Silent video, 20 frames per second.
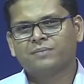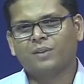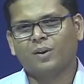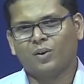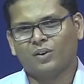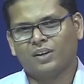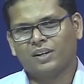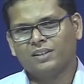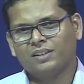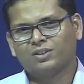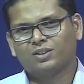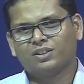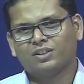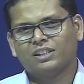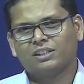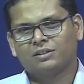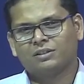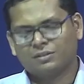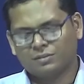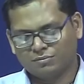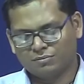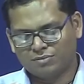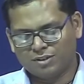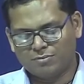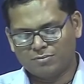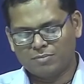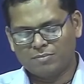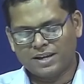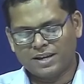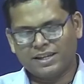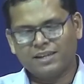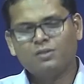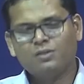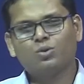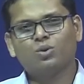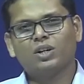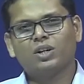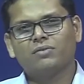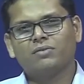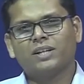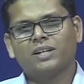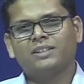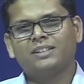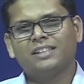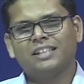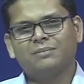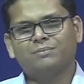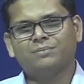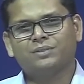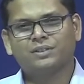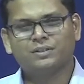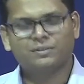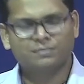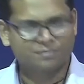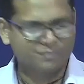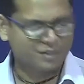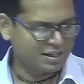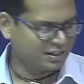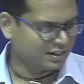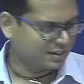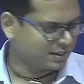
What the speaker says: Okay. So these will be making two different themes in this